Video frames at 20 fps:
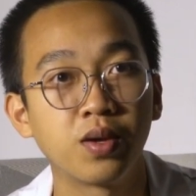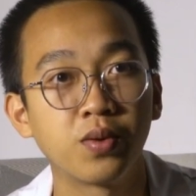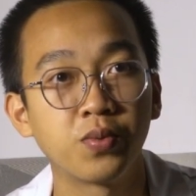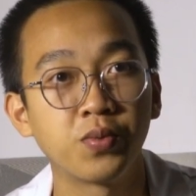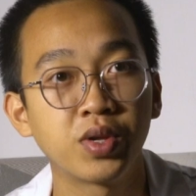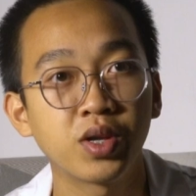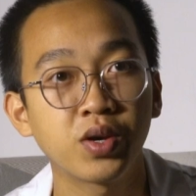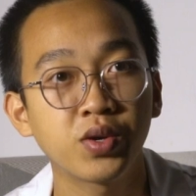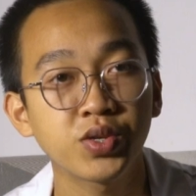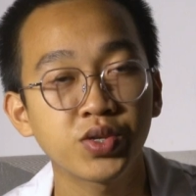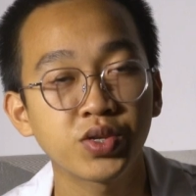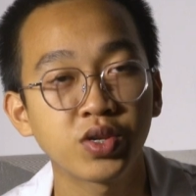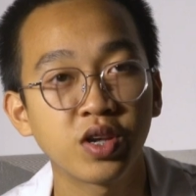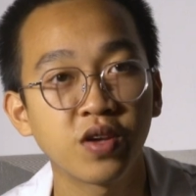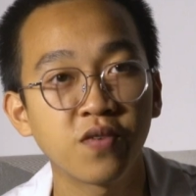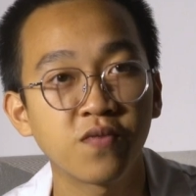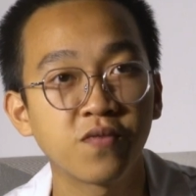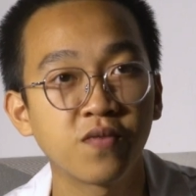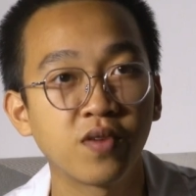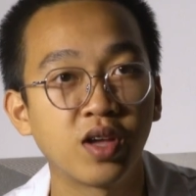We also
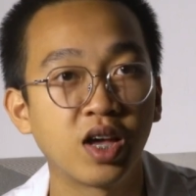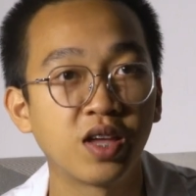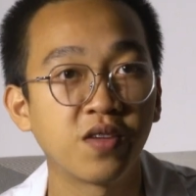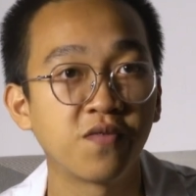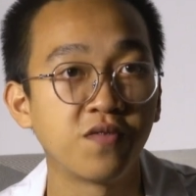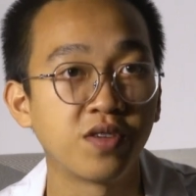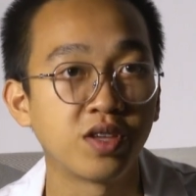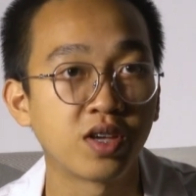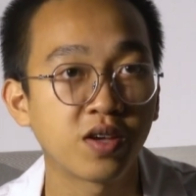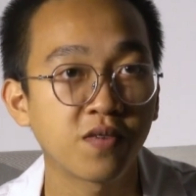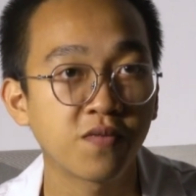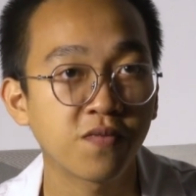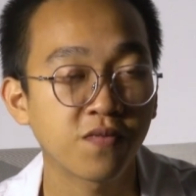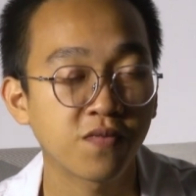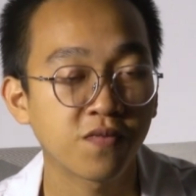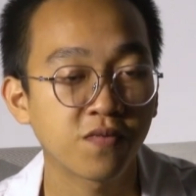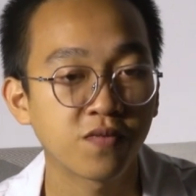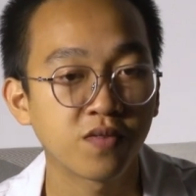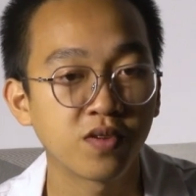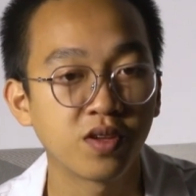have
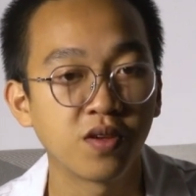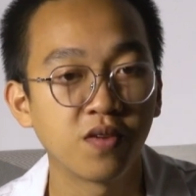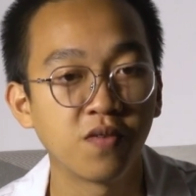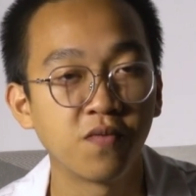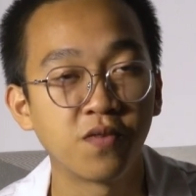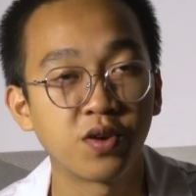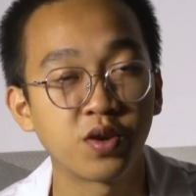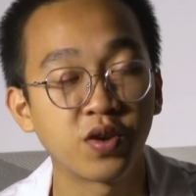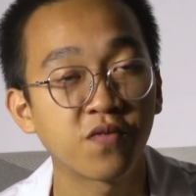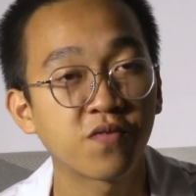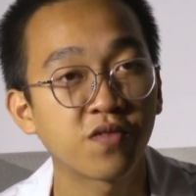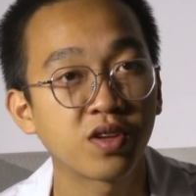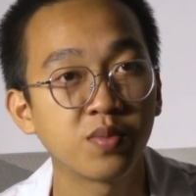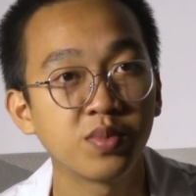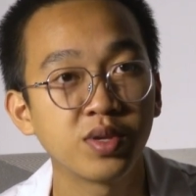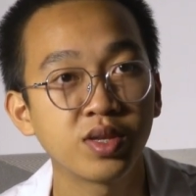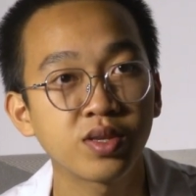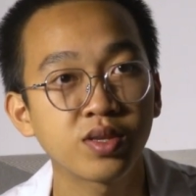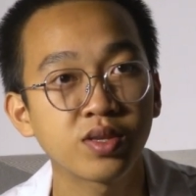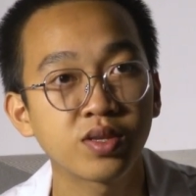IVF, very
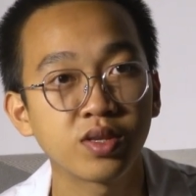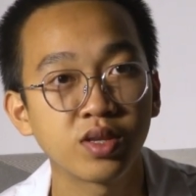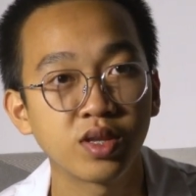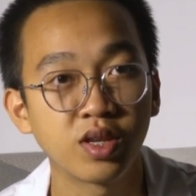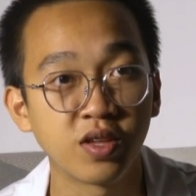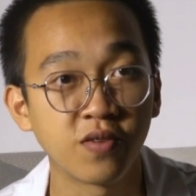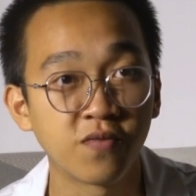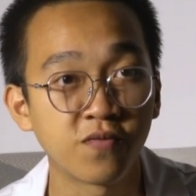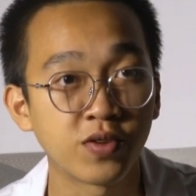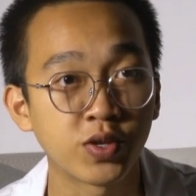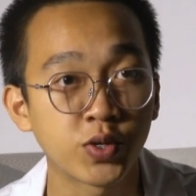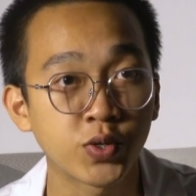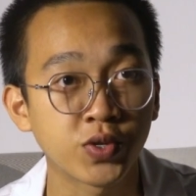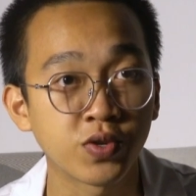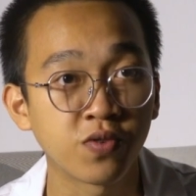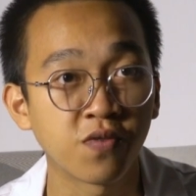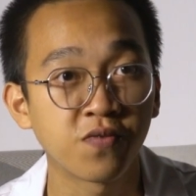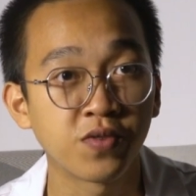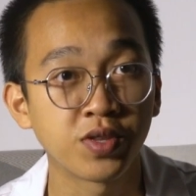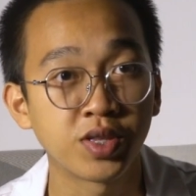famous, in
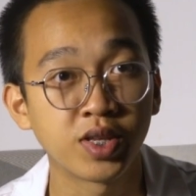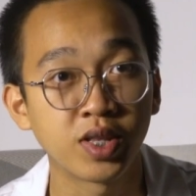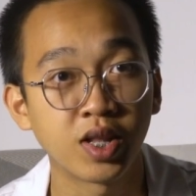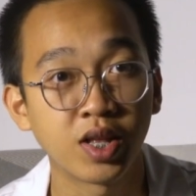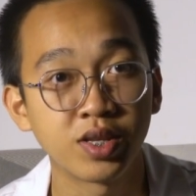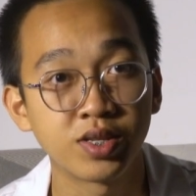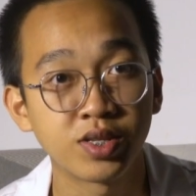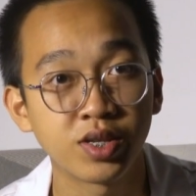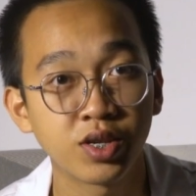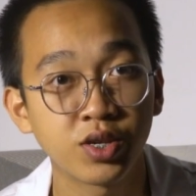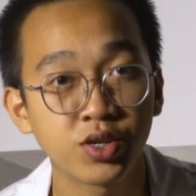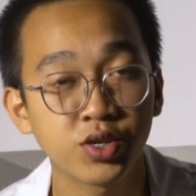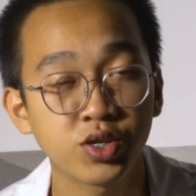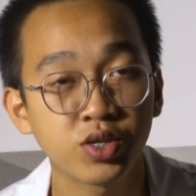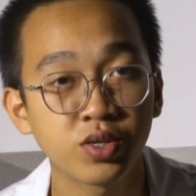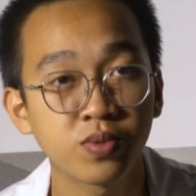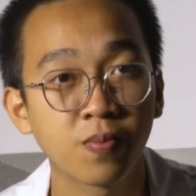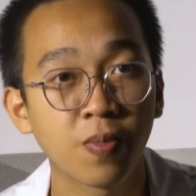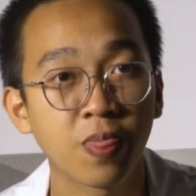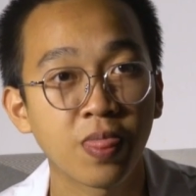vitro
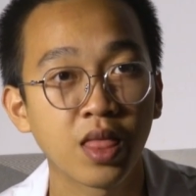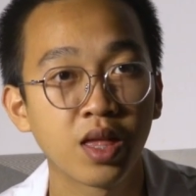fertilization.